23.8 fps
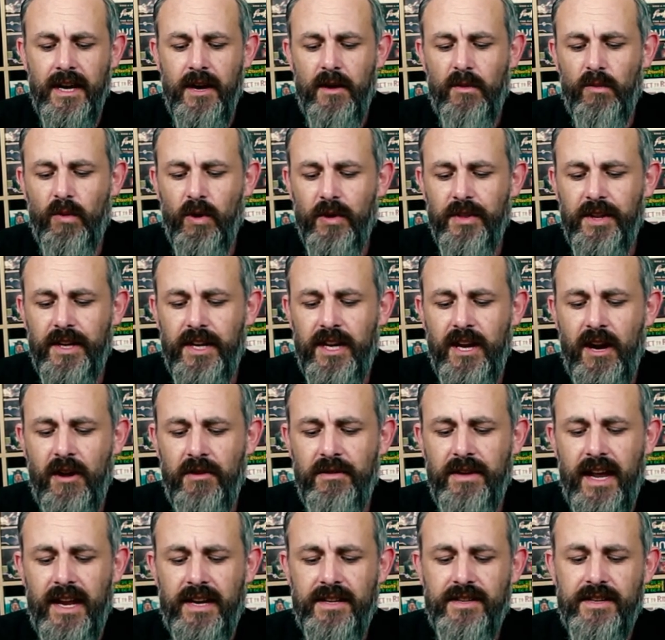What the
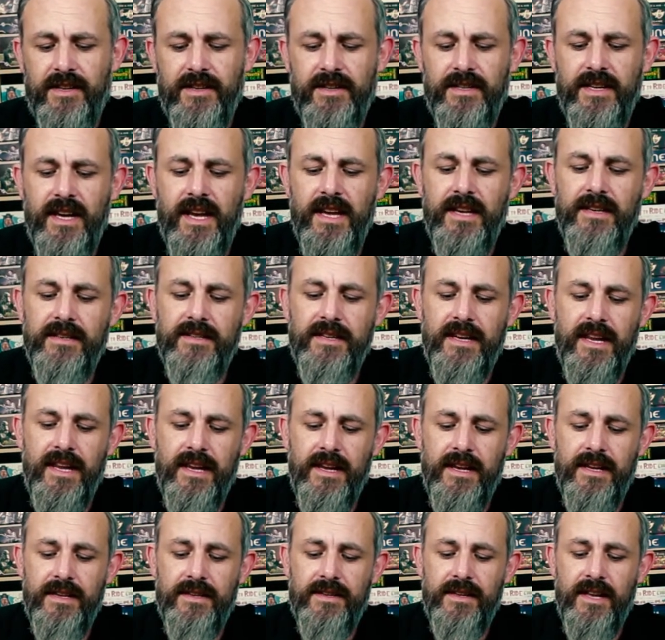codex contains
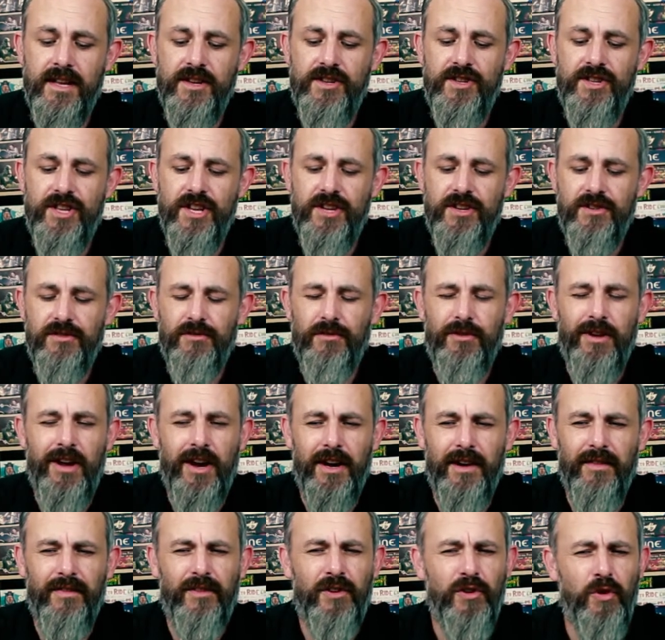is additional
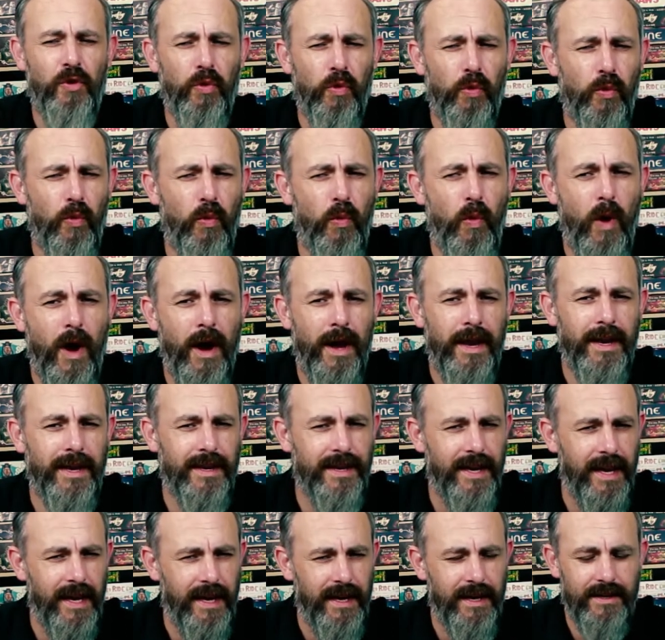kind of cool
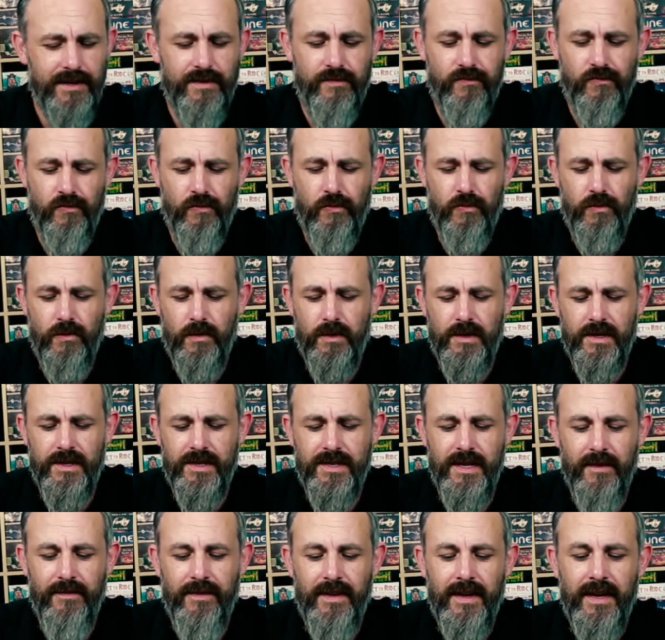ideas, rules and
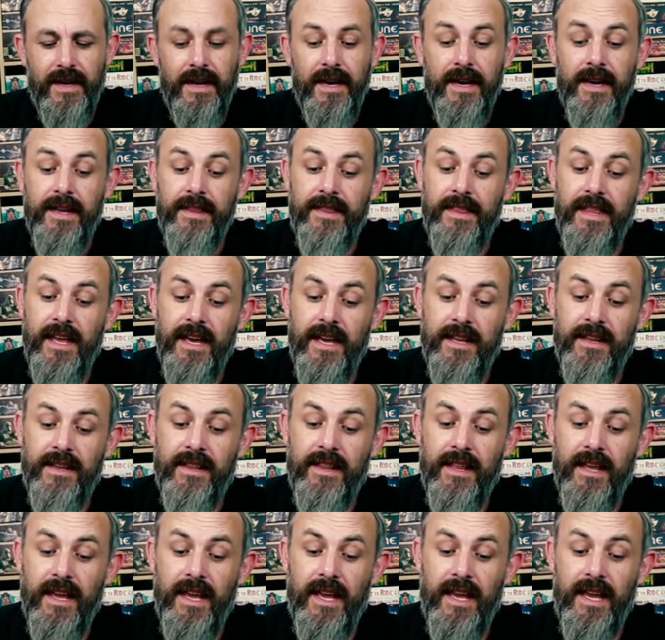stuff that
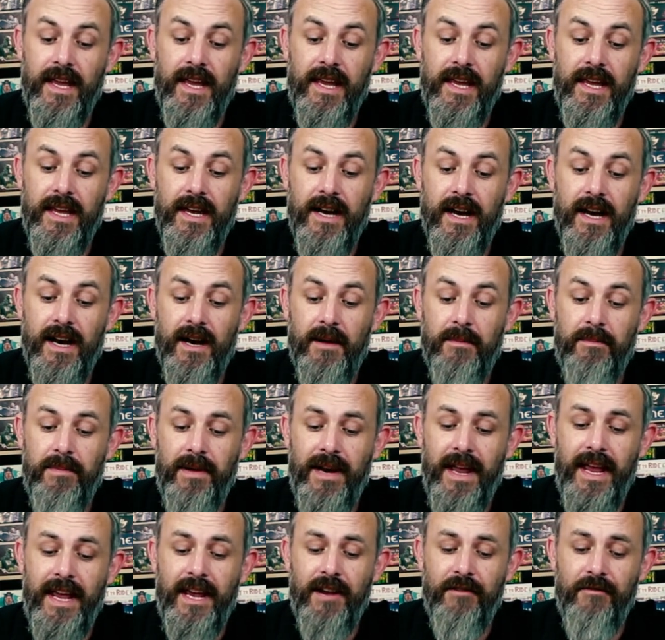they are
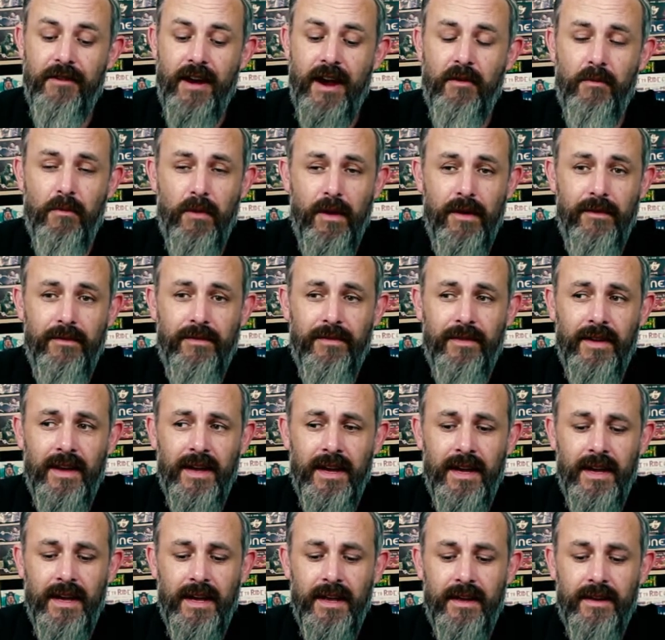playing around with
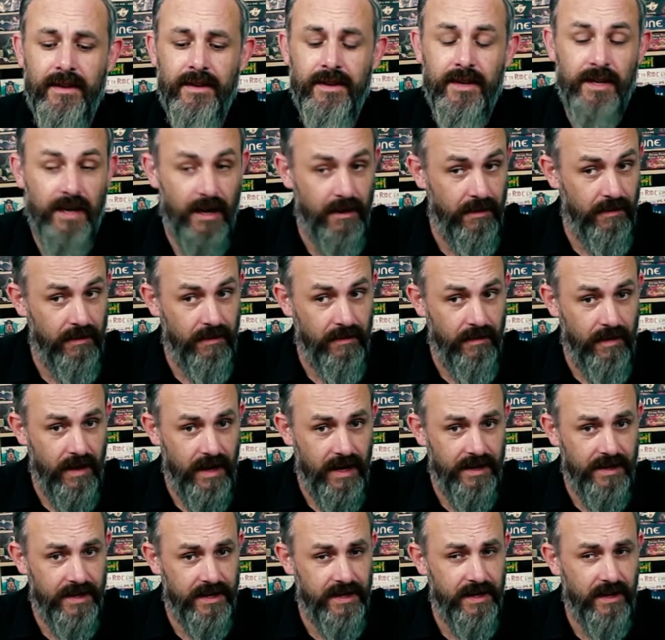to go
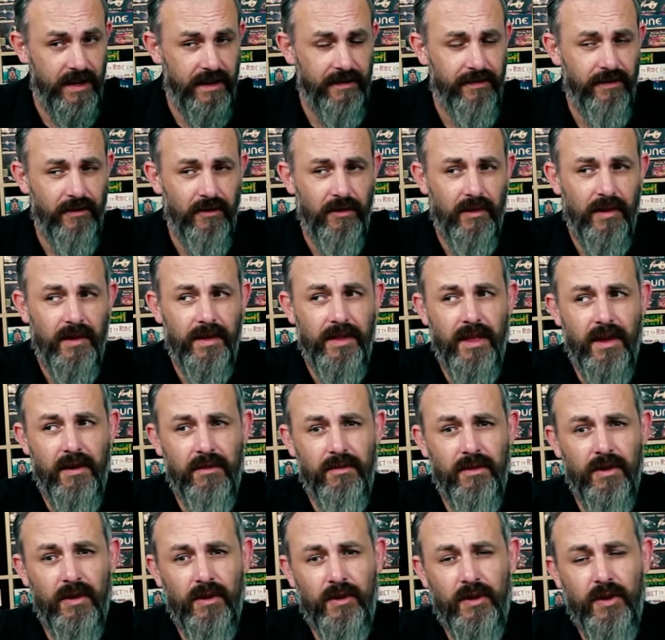into TI4,
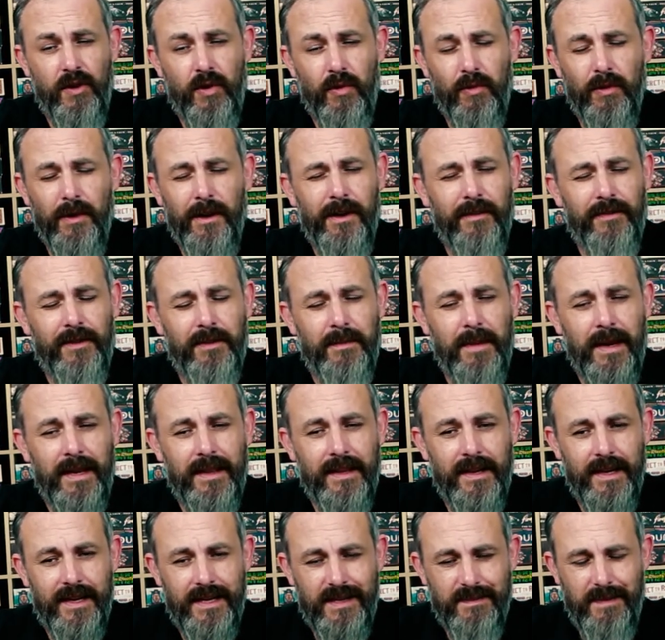though not cool enough to make
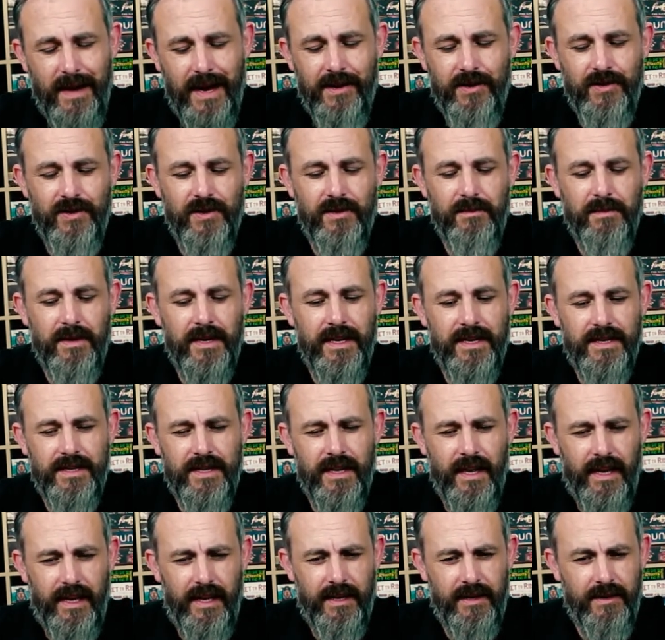the expansion, but it's like